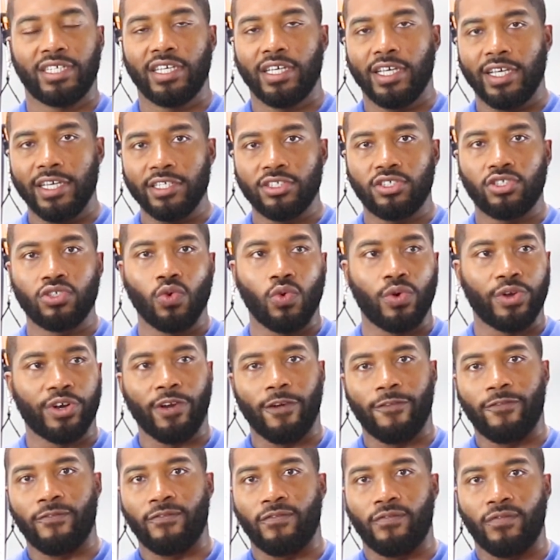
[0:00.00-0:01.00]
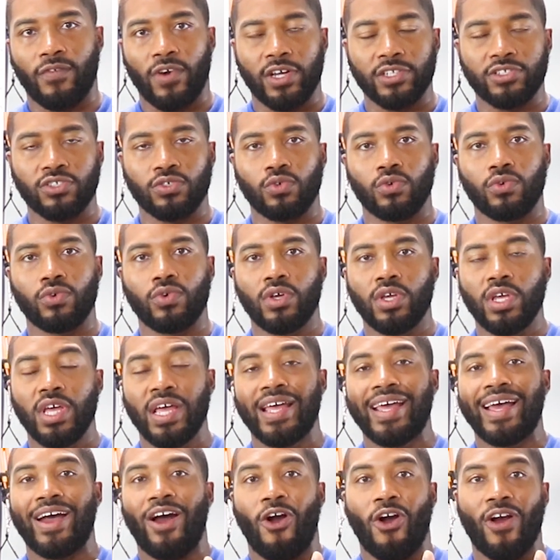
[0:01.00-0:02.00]
He's doing a frontal
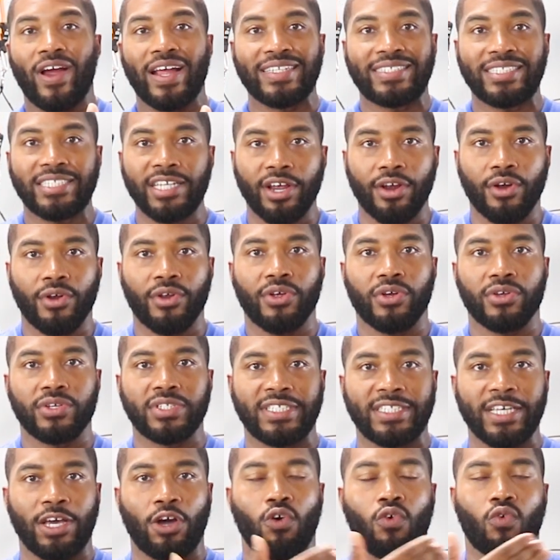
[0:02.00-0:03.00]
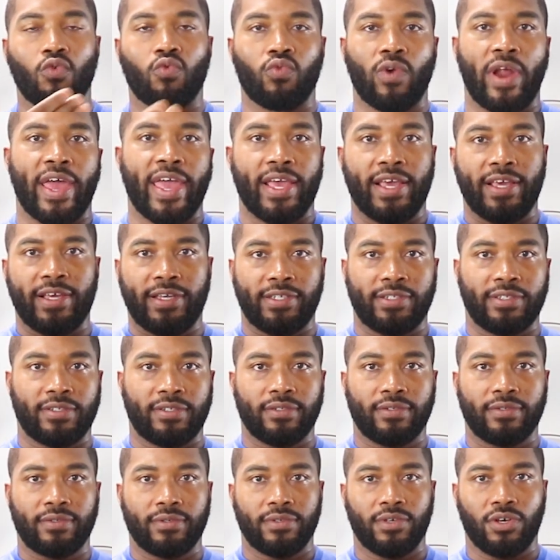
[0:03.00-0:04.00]
or anterior delt
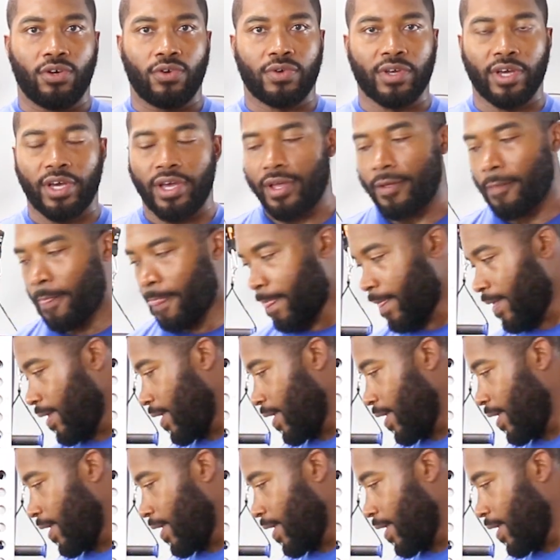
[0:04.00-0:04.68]
raise, okay?